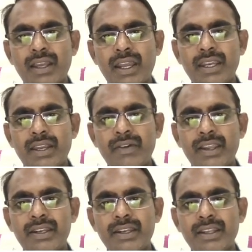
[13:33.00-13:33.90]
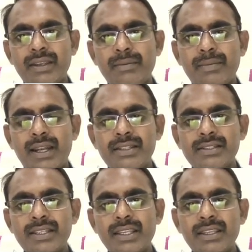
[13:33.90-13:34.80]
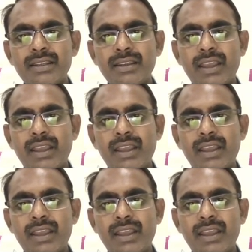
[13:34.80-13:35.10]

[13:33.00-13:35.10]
and a weight balancing